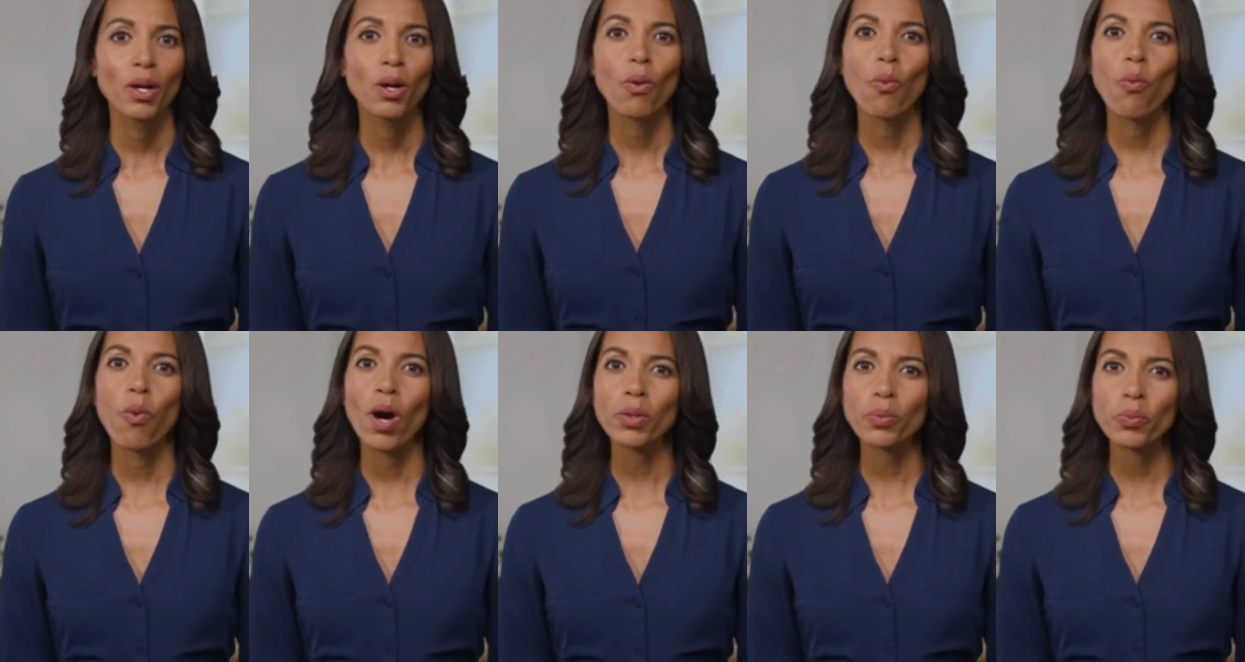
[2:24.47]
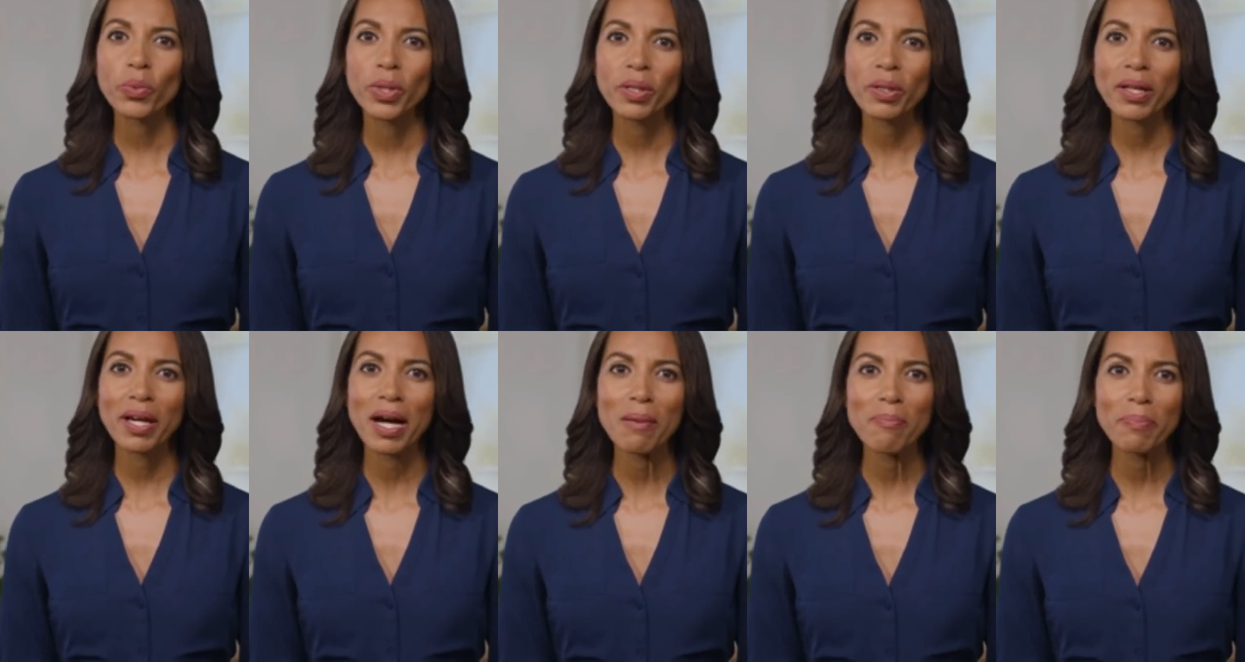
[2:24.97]
what
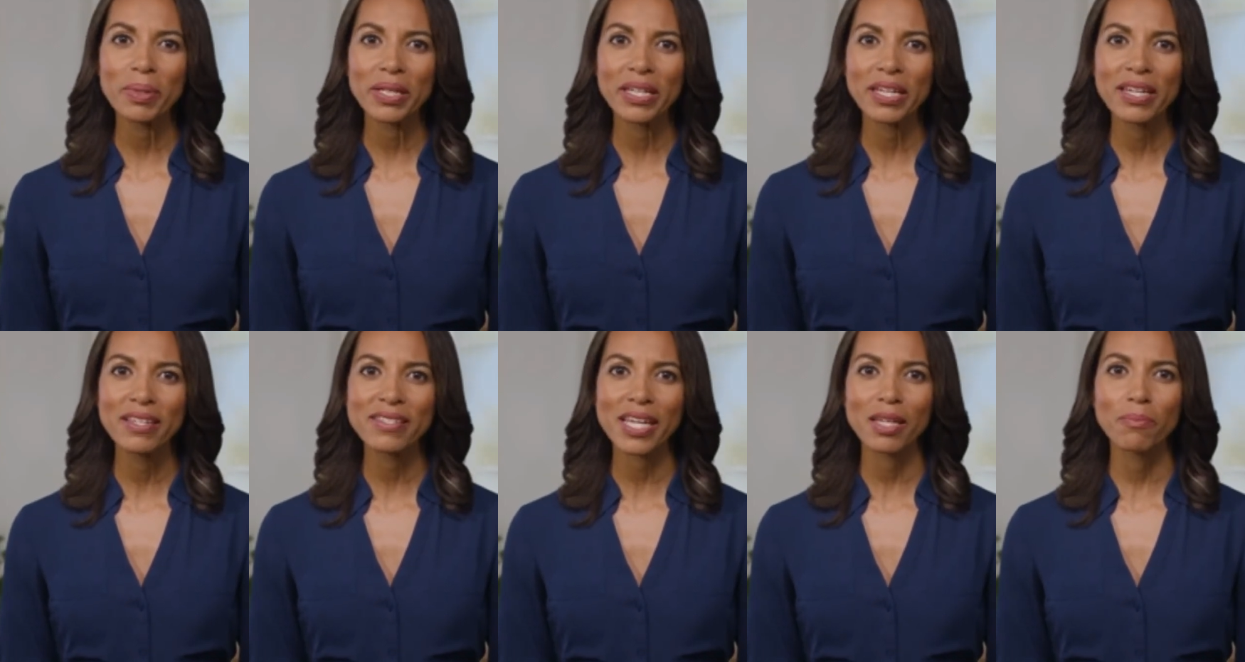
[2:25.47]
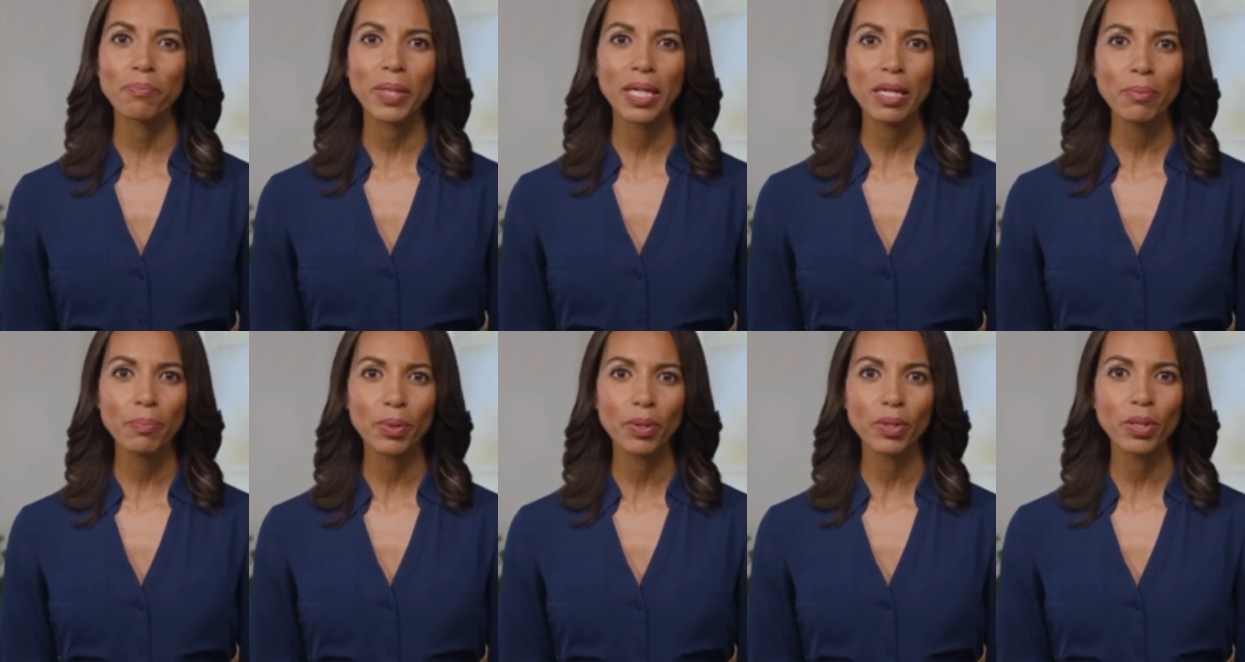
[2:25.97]
real companies and
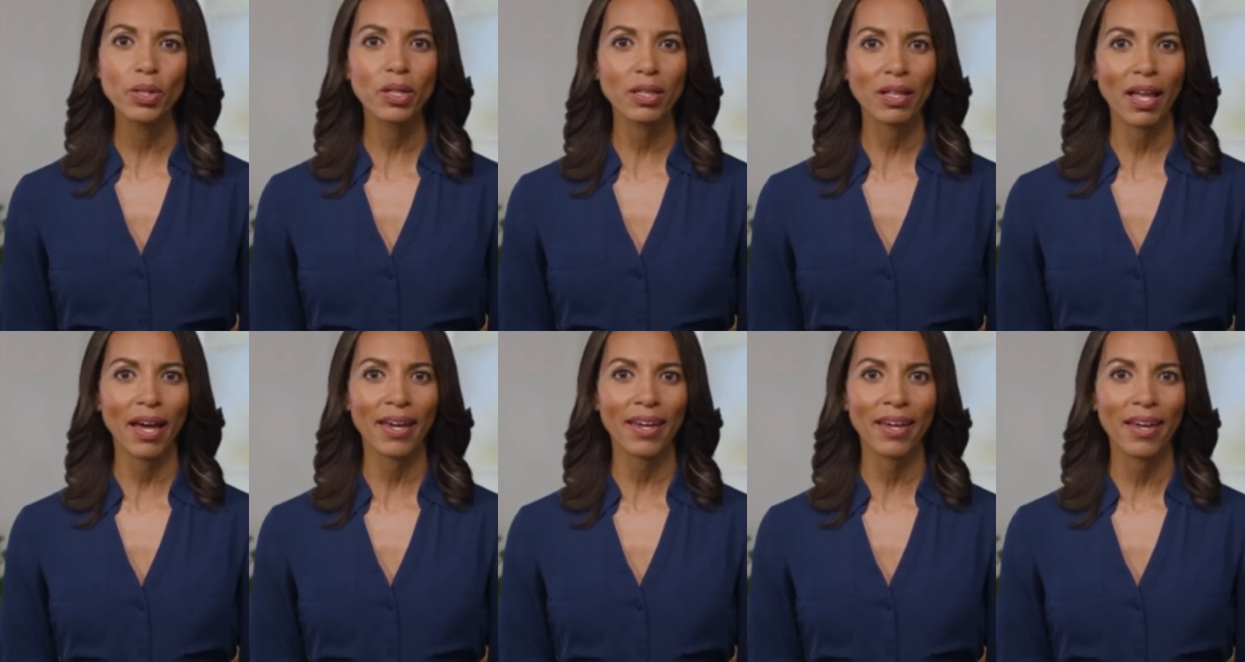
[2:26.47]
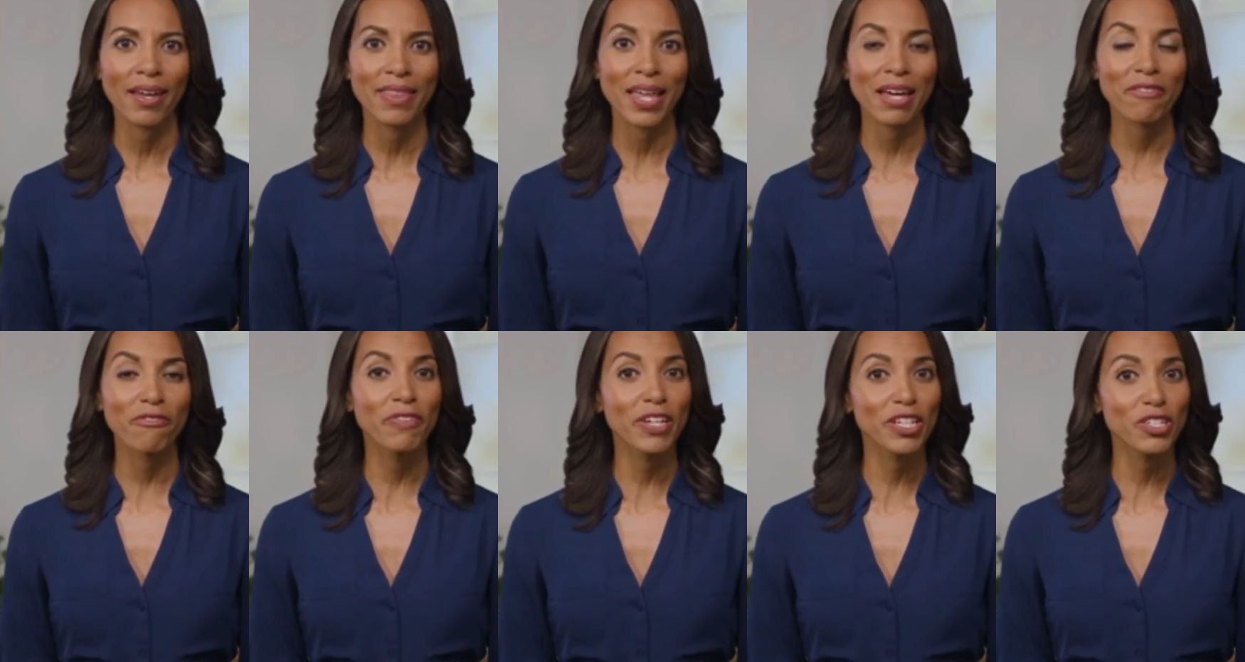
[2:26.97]
people look like
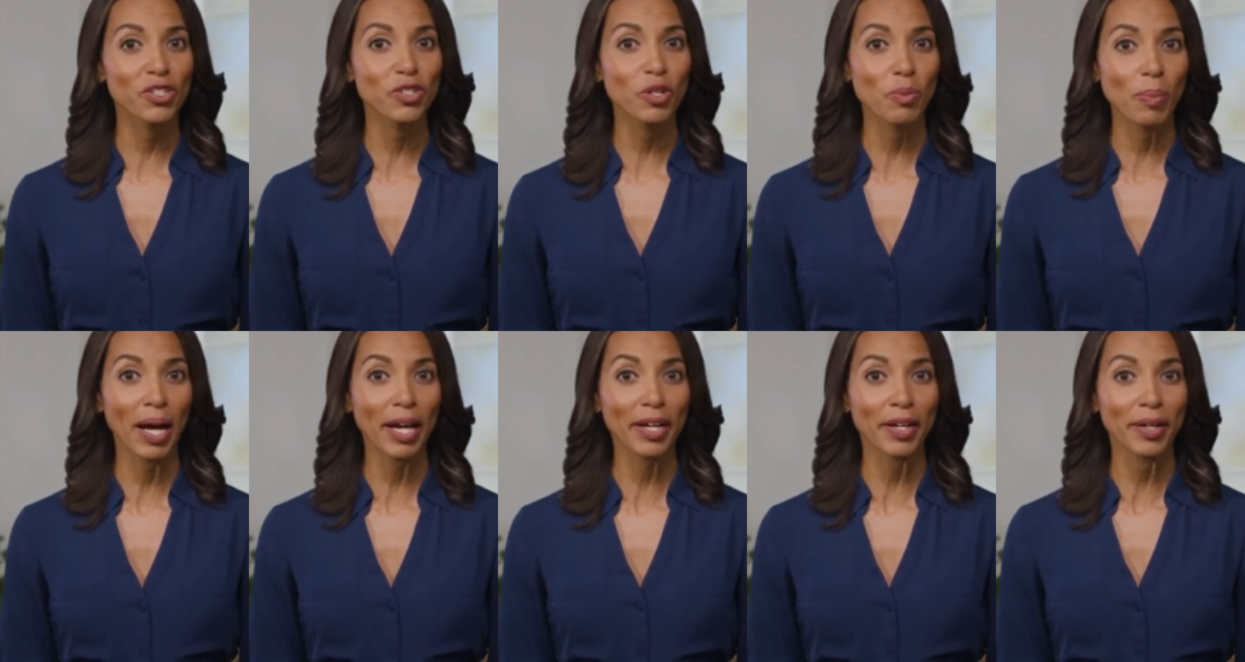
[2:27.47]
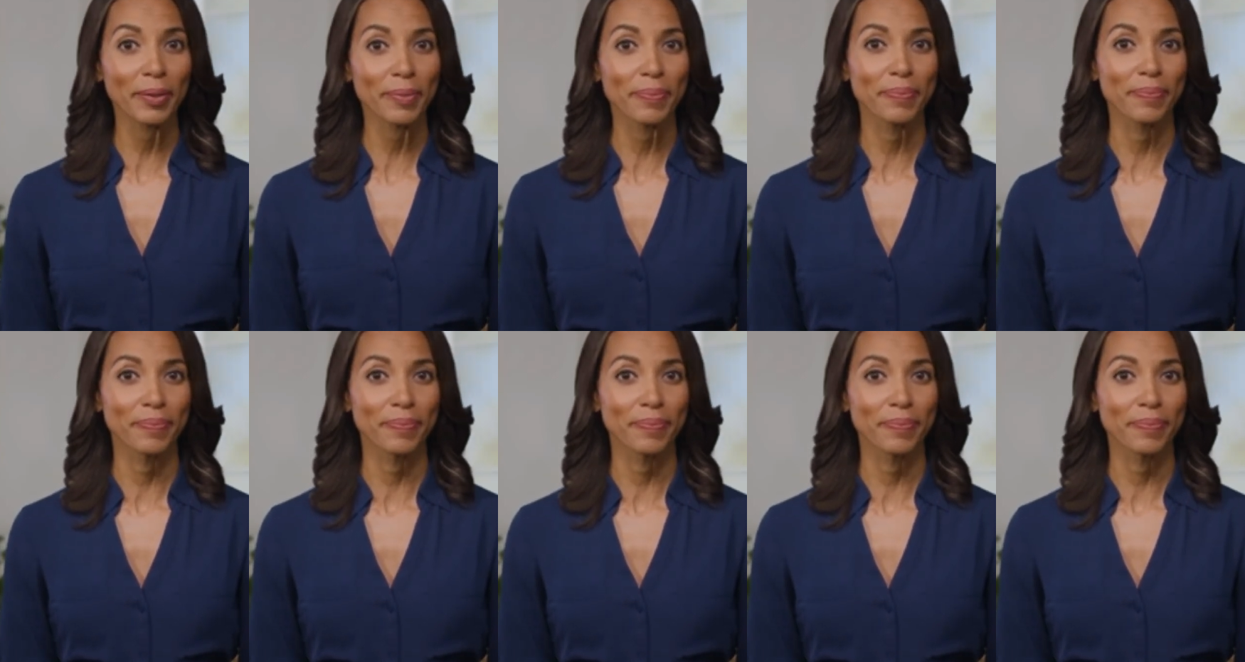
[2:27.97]
that fictional buyer?